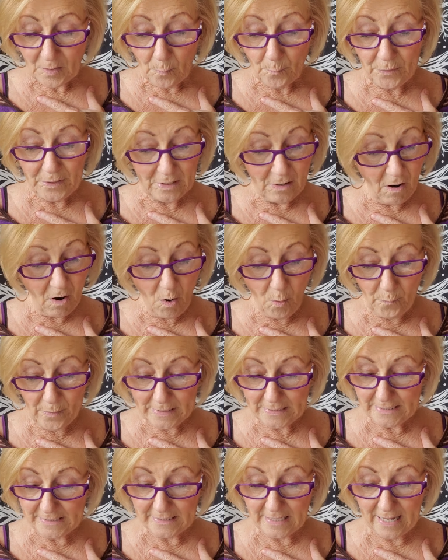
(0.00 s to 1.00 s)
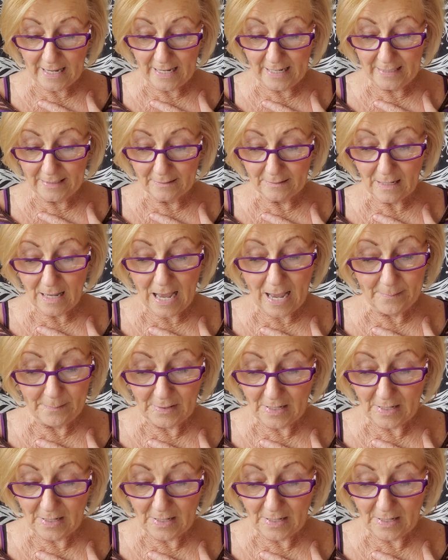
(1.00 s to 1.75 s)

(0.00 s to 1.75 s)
We always say, I'm